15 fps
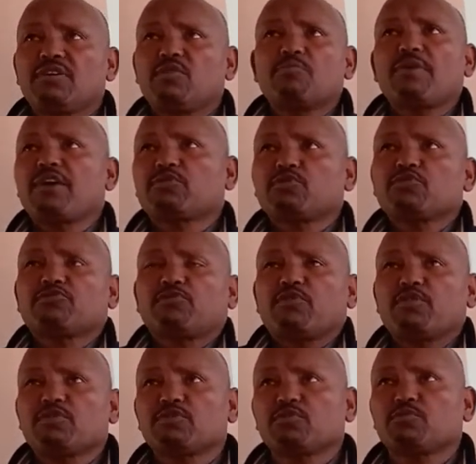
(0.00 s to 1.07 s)
You might use
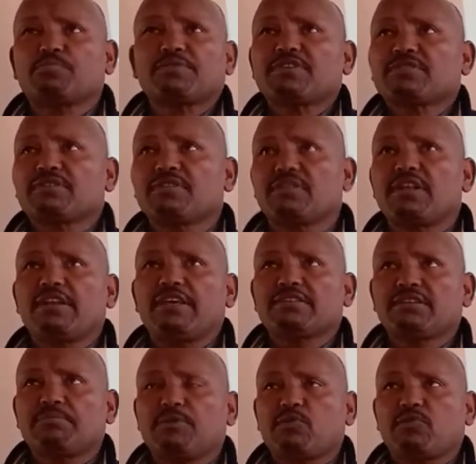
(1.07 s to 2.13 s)
fluency to present the
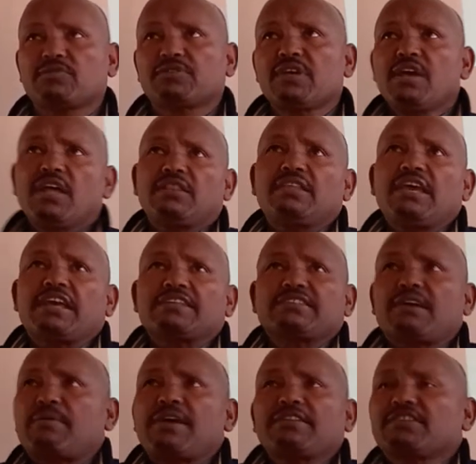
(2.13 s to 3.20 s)
lesson because the
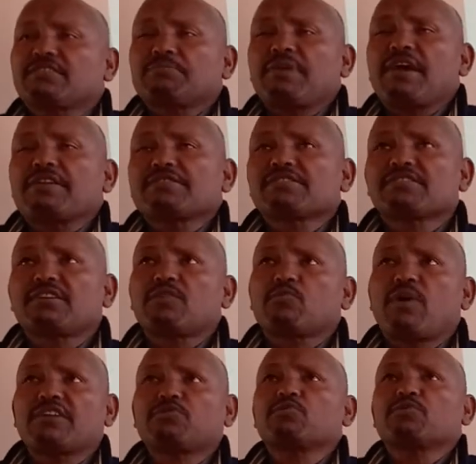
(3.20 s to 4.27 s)
examiners may understand
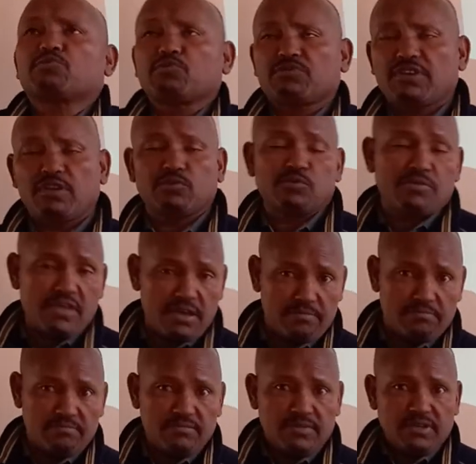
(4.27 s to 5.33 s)
what you want to say to
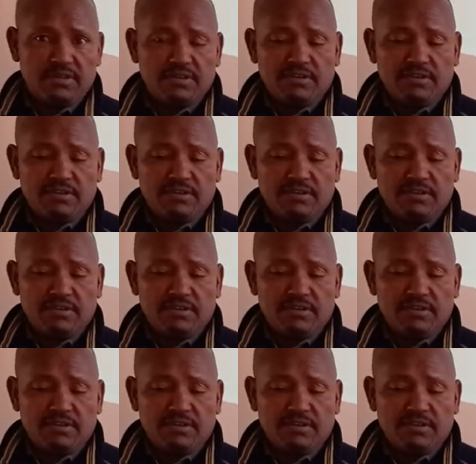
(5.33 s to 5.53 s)
them.